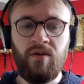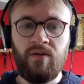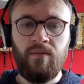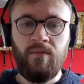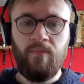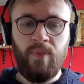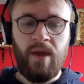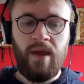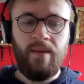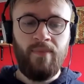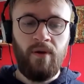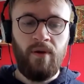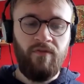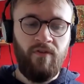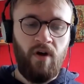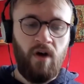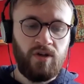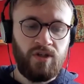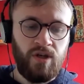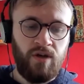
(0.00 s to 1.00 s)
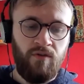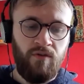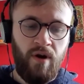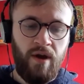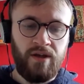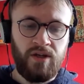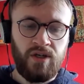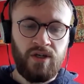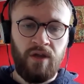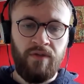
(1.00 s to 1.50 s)
people of our
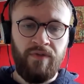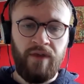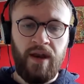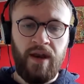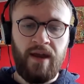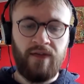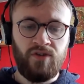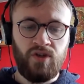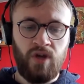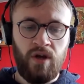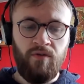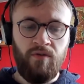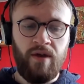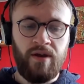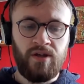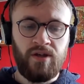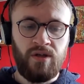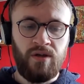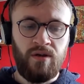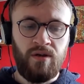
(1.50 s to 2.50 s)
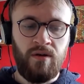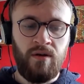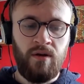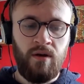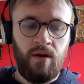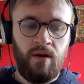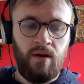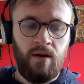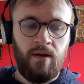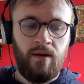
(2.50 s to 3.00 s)
generation and the next generation
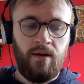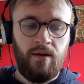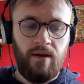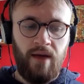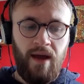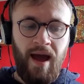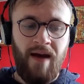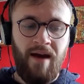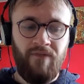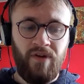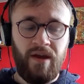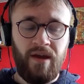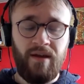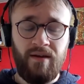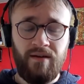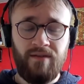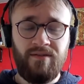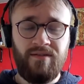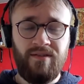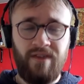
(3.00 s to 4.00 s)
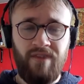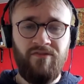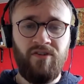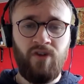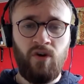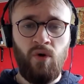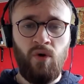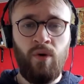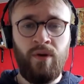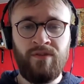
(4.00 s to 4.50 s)
have it
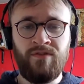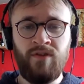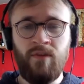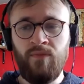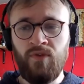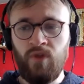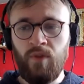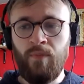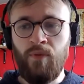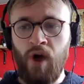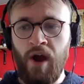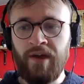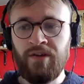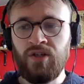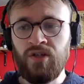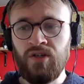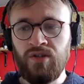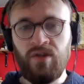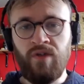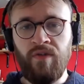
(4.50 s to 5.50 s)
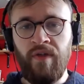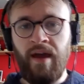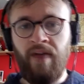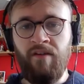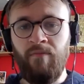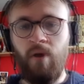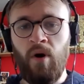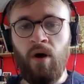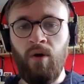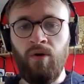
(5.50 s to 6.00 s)
difficult in terms of the pressures that they have
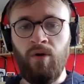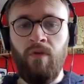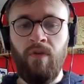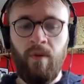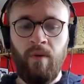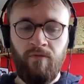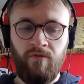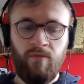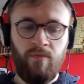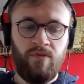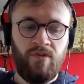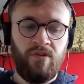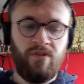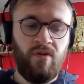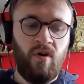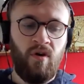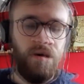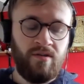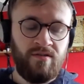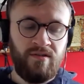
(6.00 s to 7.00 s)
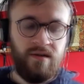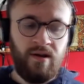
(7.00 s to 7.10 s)
piled on them from society.